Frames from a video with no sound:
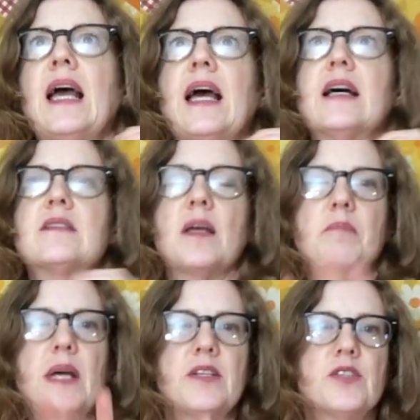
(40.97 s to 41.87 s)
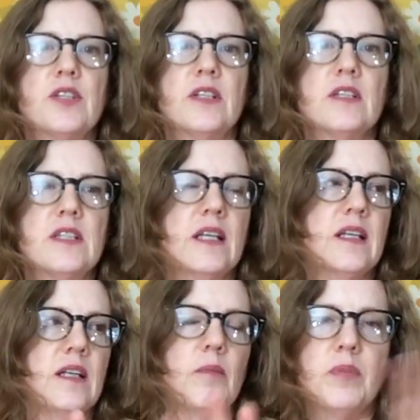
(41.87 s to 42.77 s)
as I mentioned
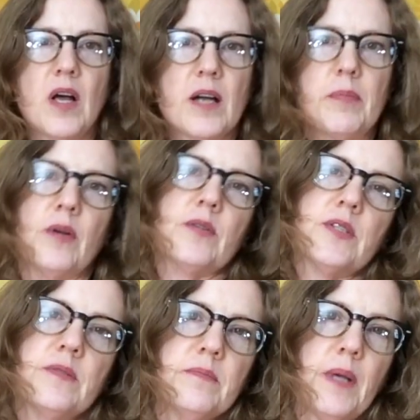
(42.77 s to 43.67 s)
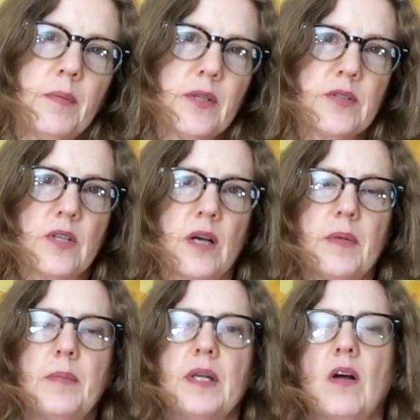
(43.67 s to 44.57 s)
in a blog post, maybe you saw it,
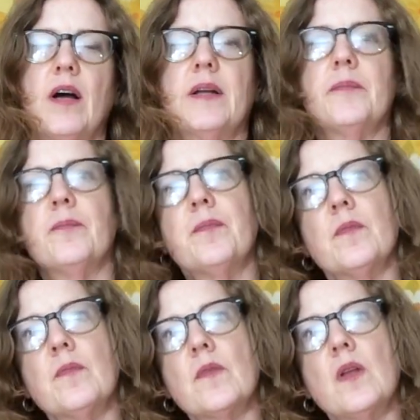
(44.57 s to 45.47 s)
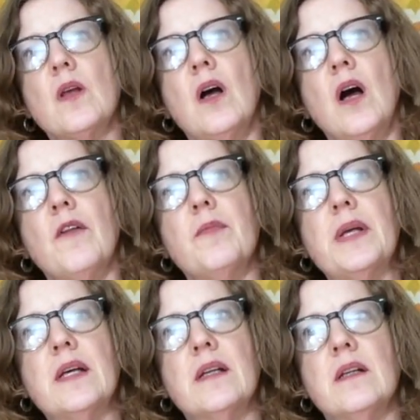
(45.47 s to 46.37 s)
maybe not, I've
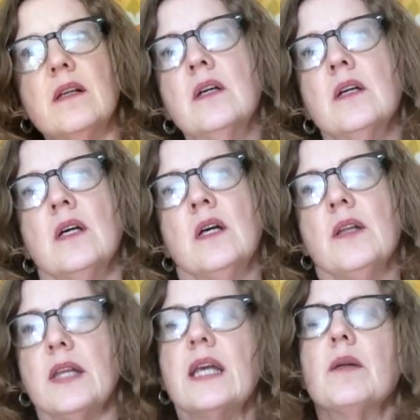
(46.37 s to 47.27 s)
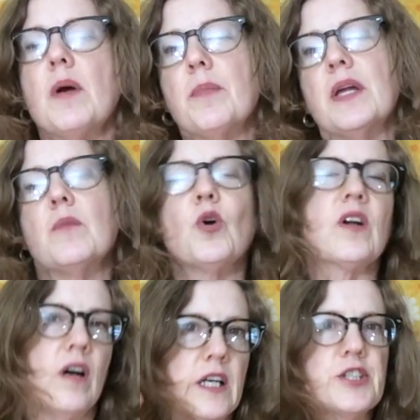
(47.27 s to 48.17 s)
been thinking about being a more
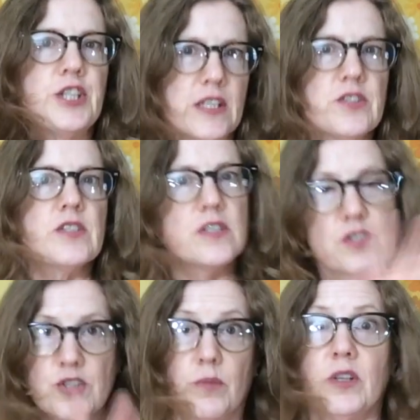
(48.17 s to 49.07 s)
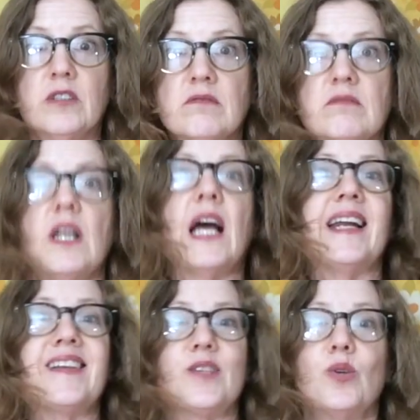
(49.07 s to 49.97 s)
conscientious consumer. And
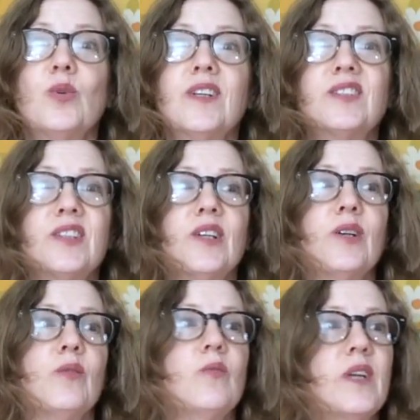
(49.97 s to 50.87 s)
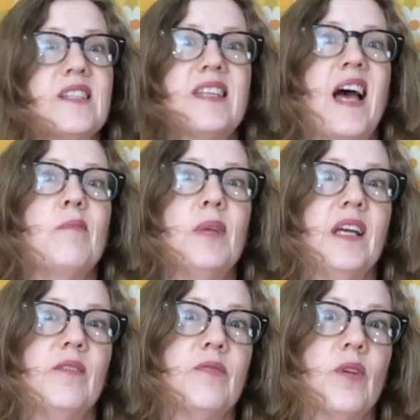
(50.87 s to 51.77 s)
as a quilter, what does that
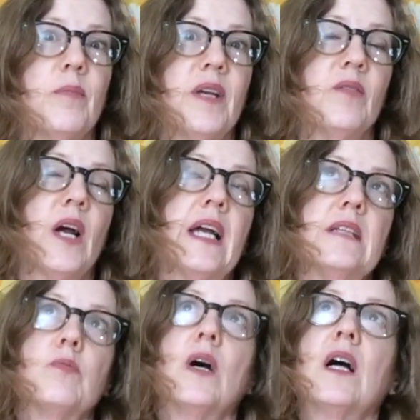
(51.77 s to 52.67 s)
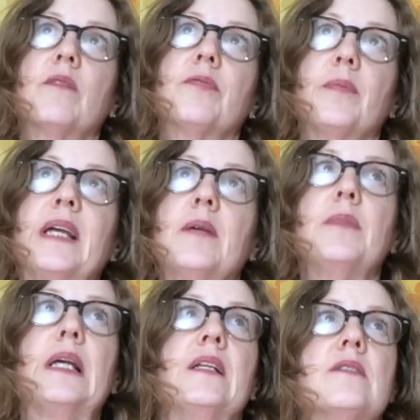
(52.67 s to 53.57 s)
mean for me, right? Well, for me it
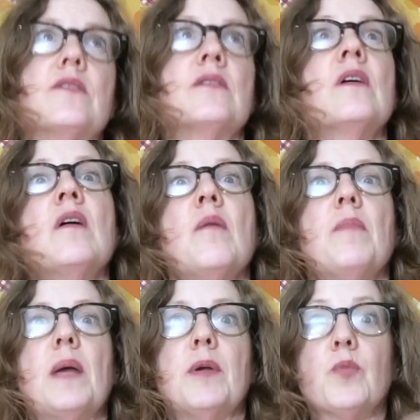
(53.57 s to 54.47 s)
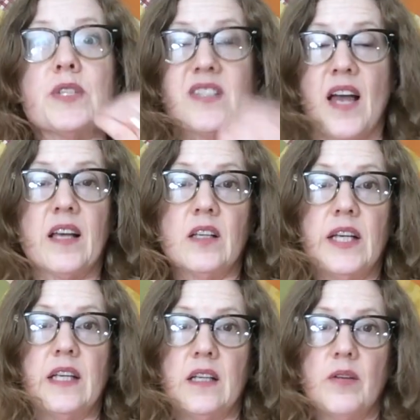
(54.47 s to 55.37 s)
means maybe
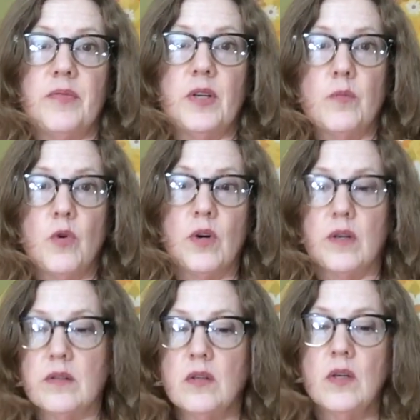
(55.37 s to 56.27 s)
recycling a few more